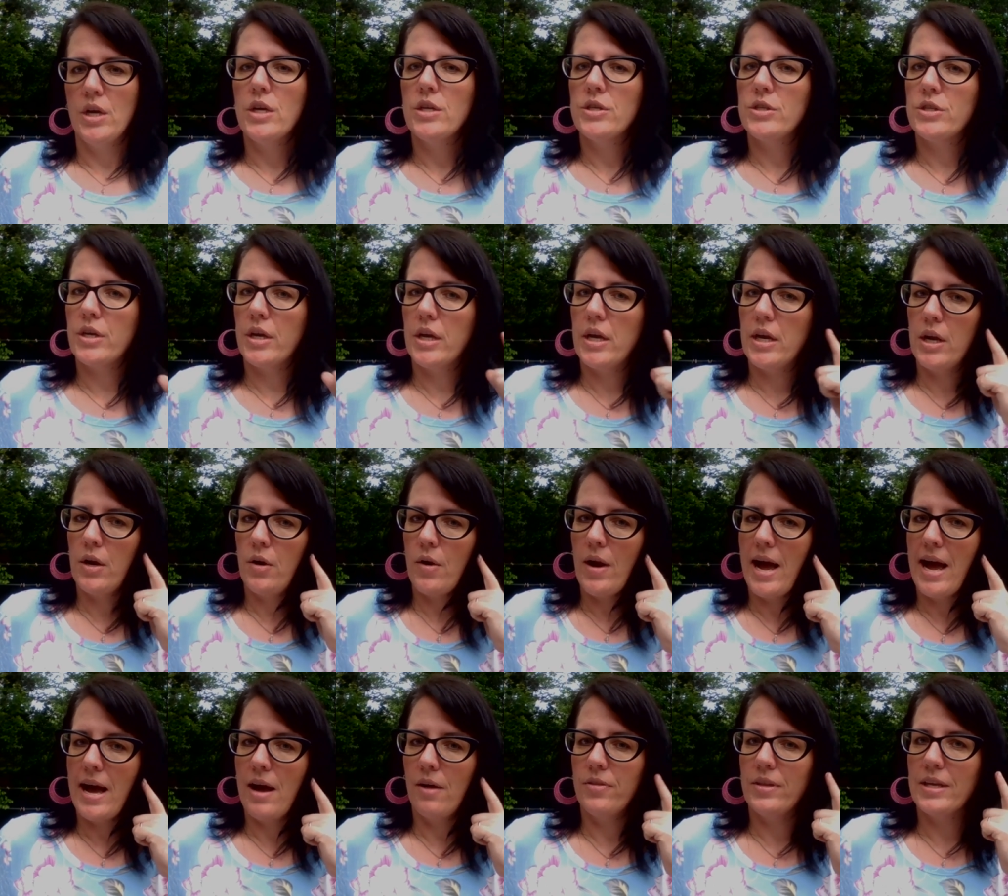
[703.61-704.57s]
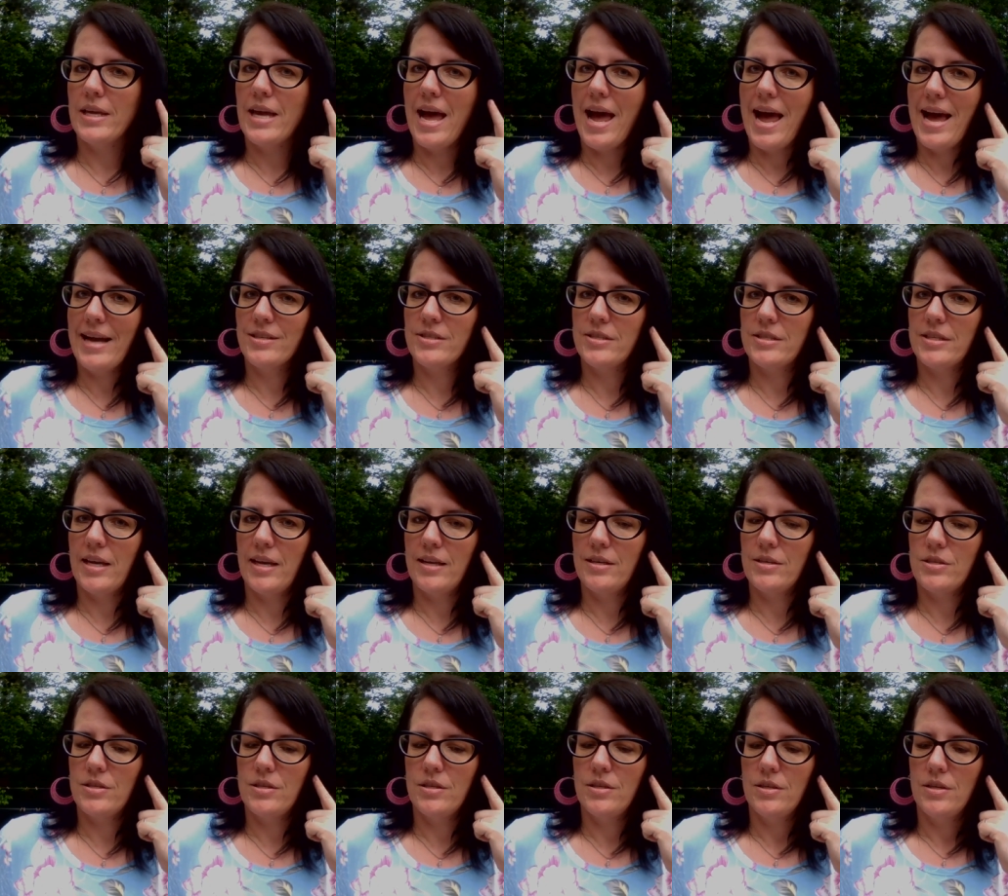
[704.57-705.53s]
to hear how the
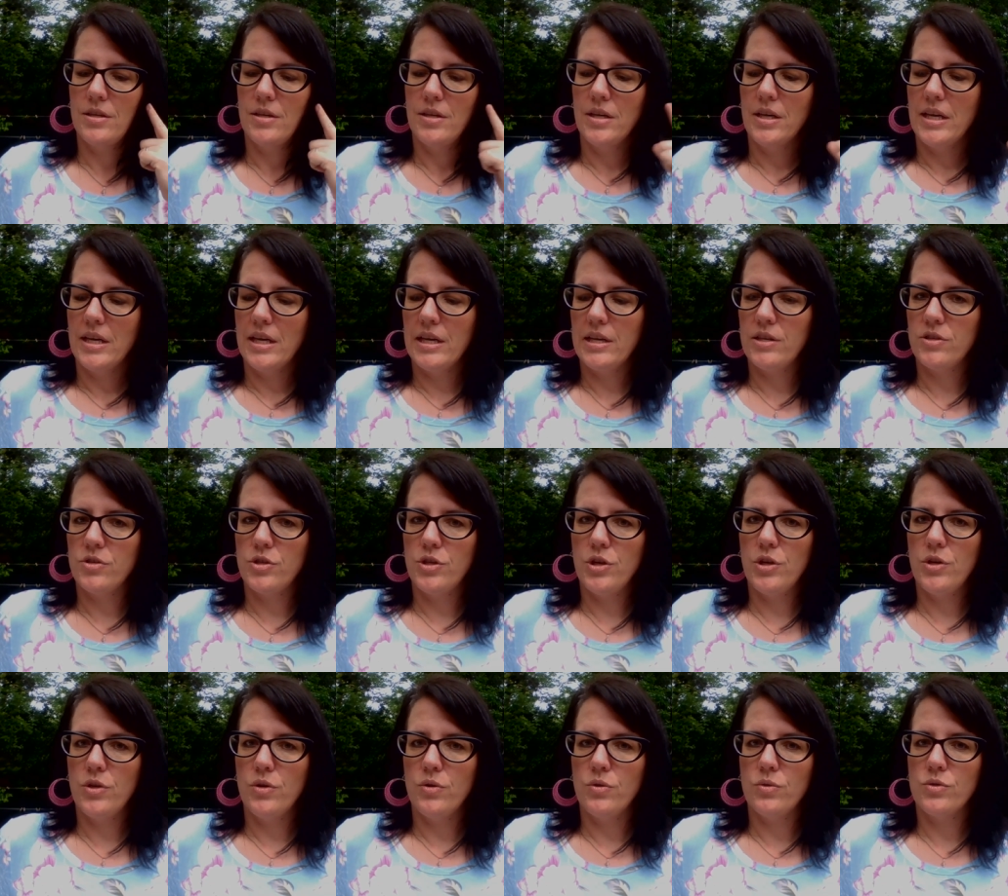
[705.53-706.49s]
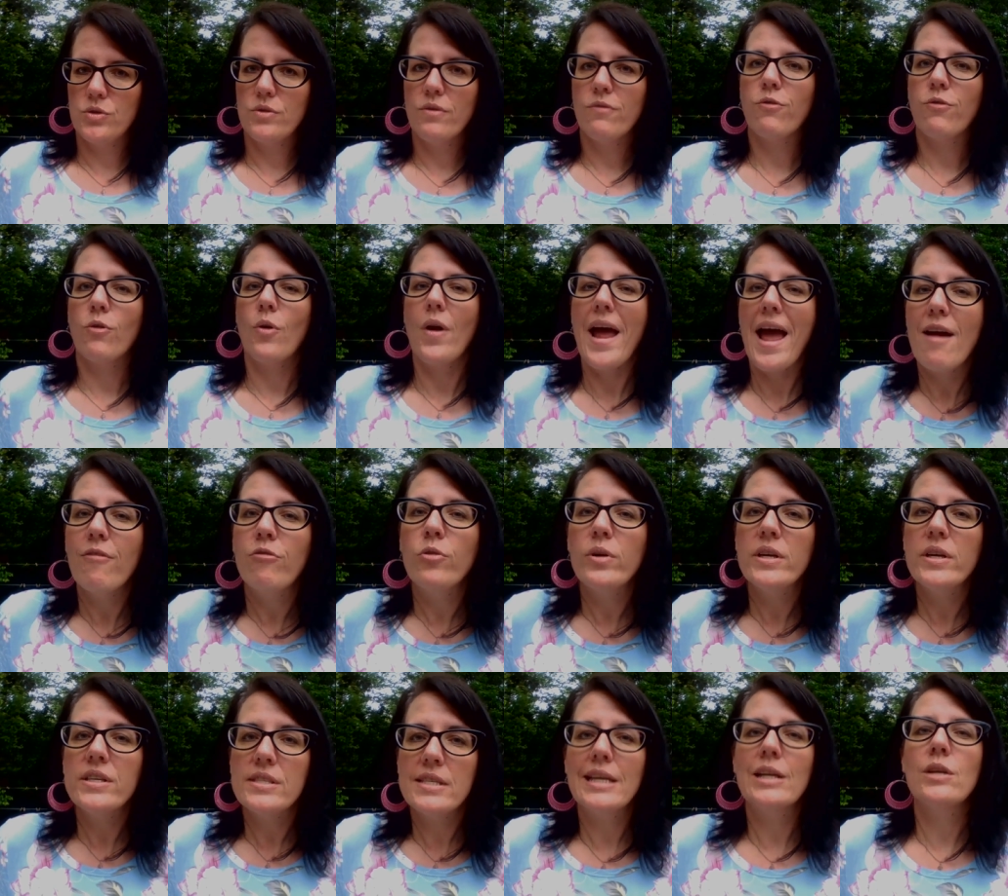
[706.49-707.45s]
accent is used for every
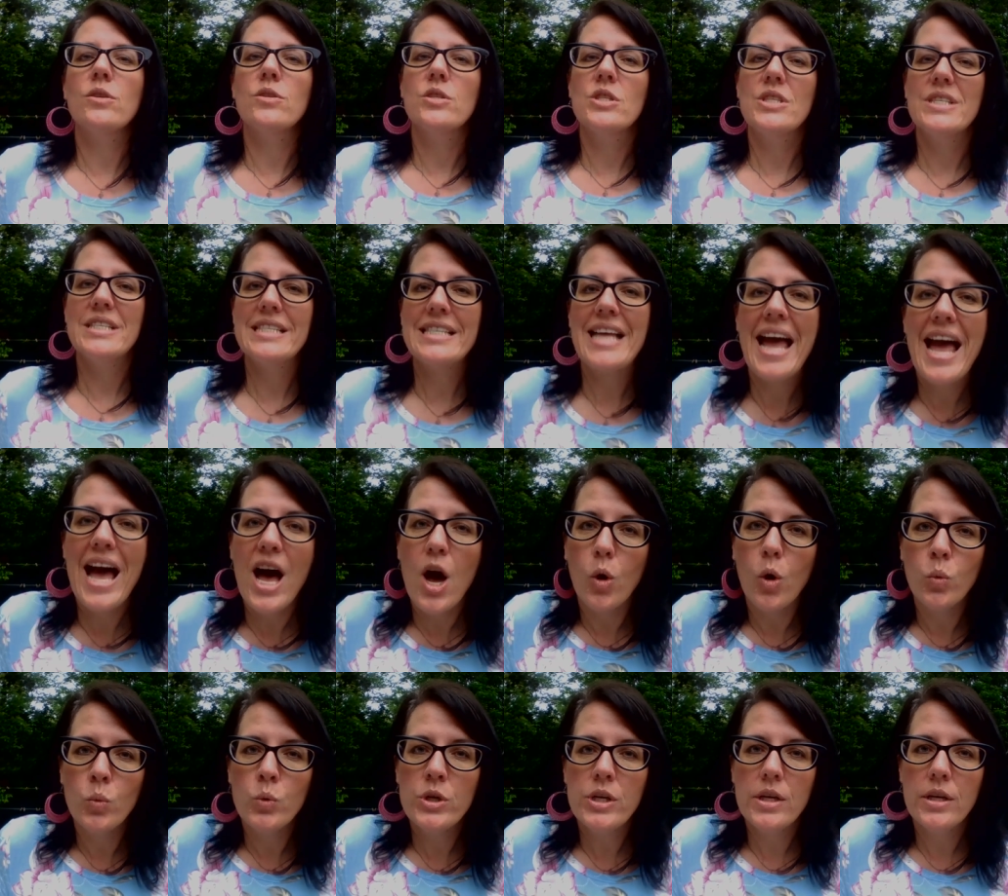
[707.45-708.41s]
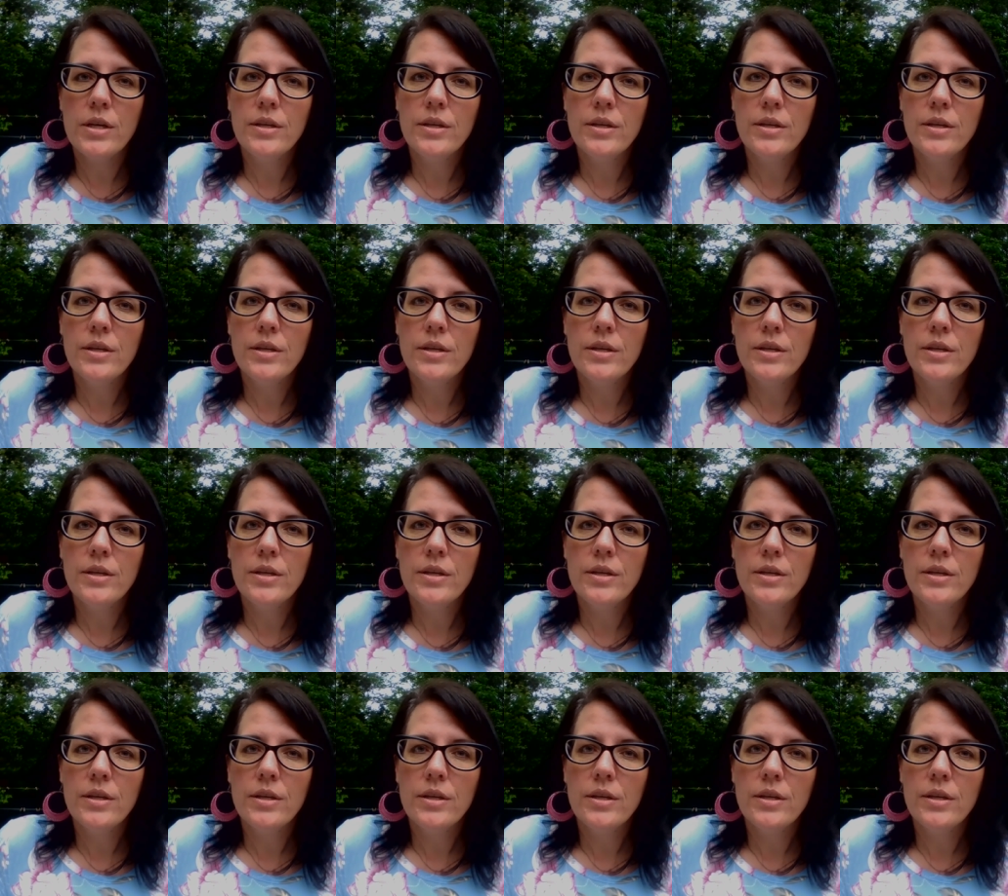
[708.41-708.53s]
single sound